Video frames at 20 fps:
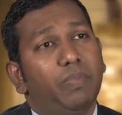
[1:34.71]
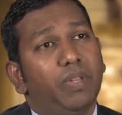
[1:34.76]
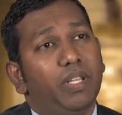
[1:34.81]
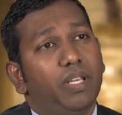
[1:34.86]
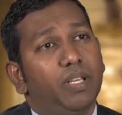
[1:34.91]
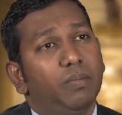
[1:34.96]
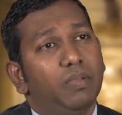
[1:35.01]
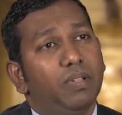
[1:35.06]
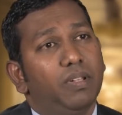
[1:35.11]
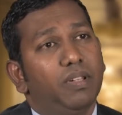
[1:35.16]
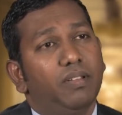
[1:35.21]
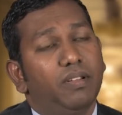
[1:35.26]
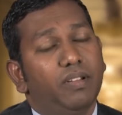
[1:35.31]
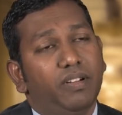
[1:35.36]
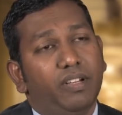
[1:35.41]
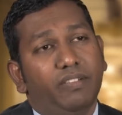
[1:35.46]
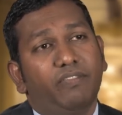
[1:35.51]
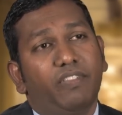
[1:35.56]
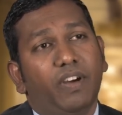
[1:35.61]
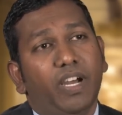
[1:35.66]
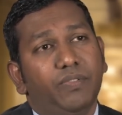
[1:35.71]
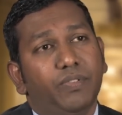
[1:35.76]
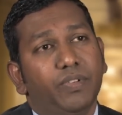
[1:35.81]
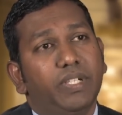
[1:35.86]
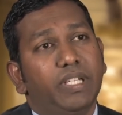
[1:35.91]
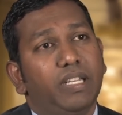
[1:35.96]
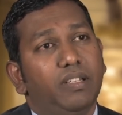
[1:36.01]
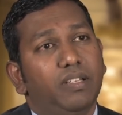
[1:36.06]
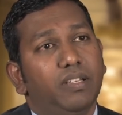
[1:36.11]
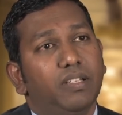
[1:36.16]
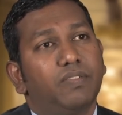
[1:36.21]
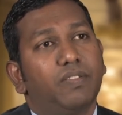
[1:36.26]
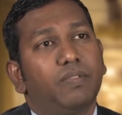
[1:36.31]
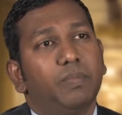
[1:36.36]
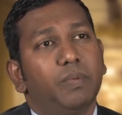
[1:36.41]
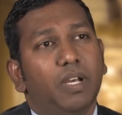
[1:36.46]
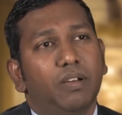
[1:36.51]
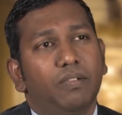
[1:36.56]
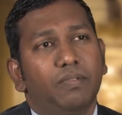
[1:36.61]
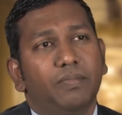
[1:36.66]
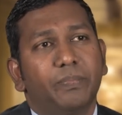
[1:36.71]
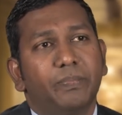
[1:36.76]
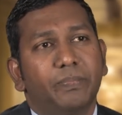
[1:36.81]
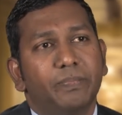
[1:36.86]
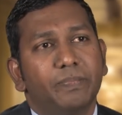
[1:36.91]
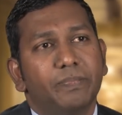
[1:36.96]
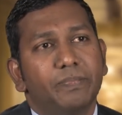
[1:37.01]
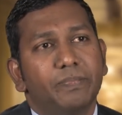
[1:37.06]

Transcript: applicable in five to 10 years from now.